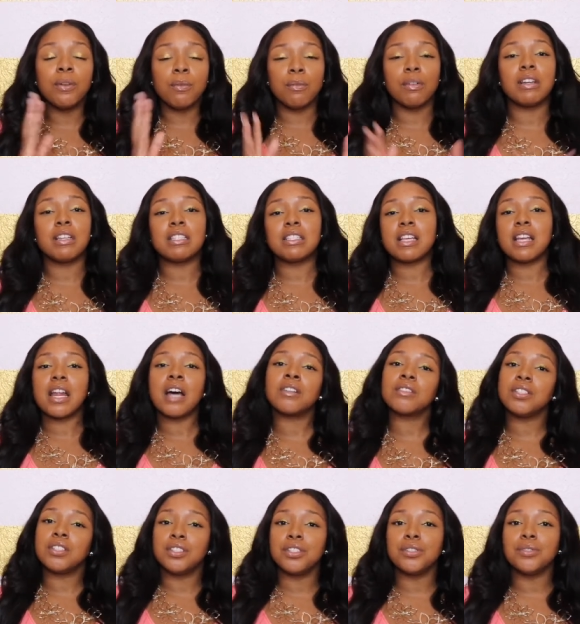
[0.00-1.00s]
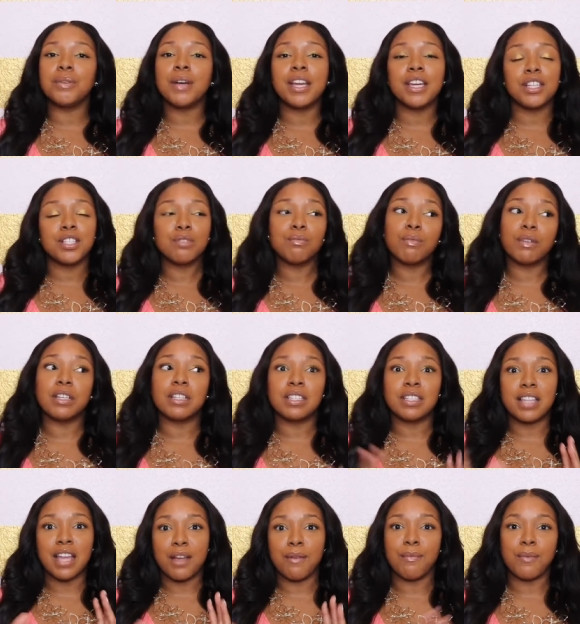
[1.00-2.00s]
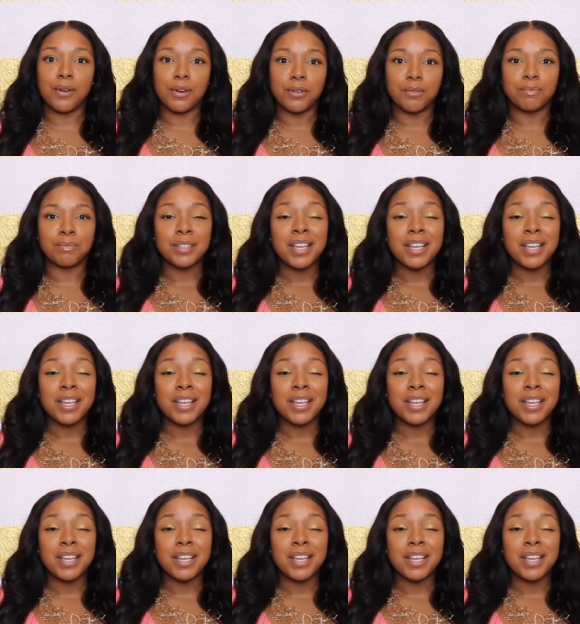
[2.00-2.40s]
really set out to do in this real estate realm.